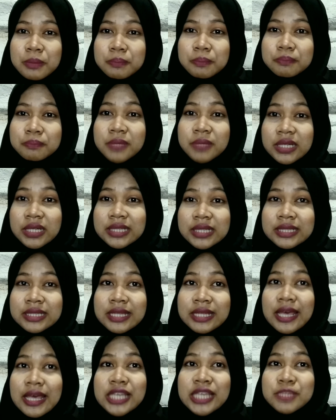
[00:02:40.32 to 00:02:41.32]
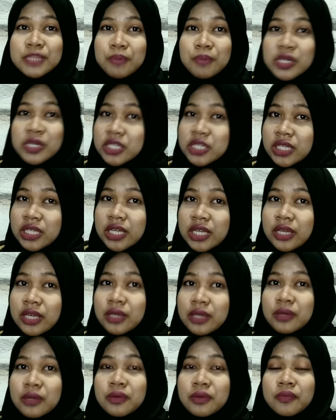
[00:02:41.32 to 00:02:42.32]
But especially
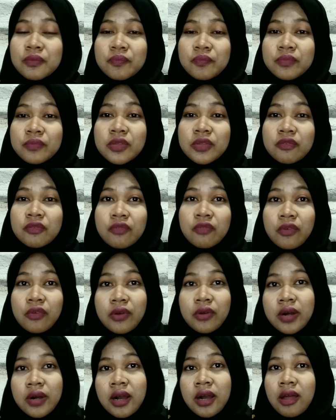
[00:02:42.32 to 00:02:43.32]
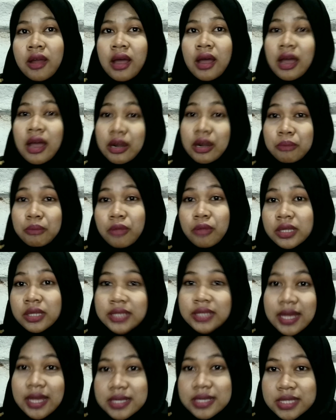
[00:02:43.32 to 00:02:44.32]
for
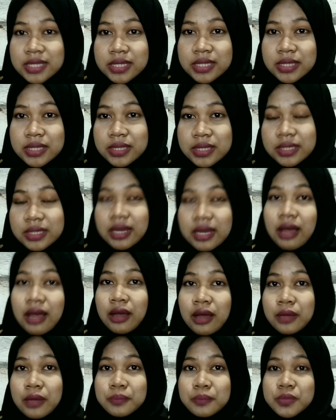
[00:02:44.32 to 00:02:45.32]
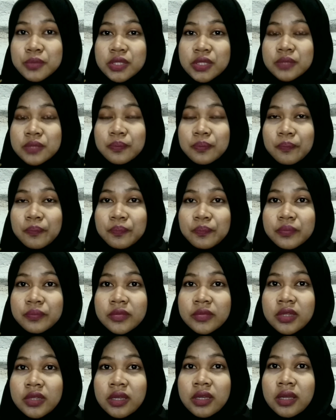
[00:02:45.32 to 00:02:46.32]
Harbolnas comes
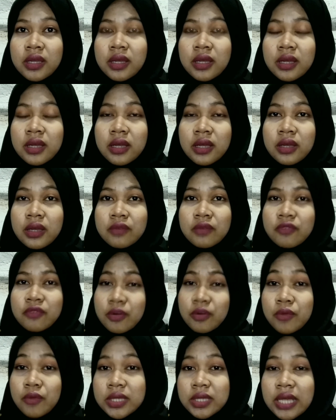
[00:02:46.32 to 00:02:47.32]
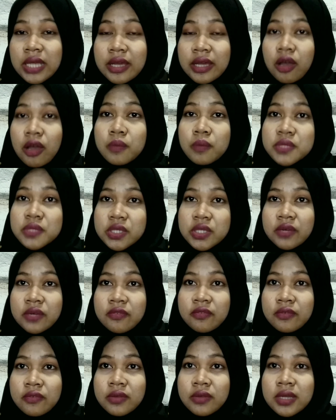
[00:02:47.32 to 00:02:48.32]
from what I observe
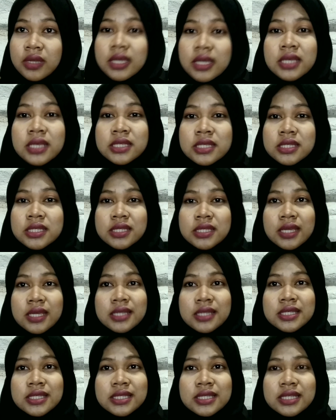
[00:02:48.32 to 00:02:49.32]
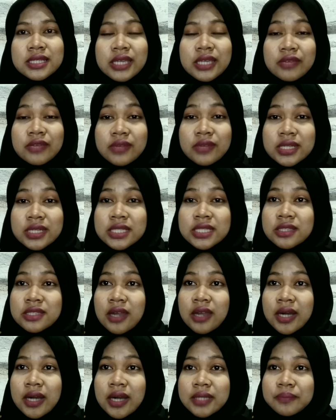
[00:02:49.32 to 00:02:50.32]
since the event
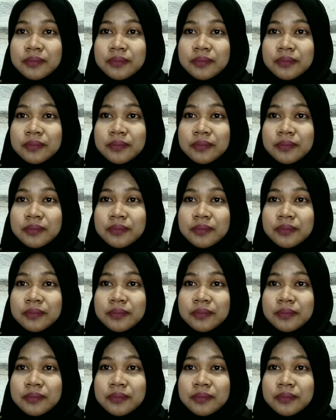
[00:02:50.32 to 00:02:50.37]
start.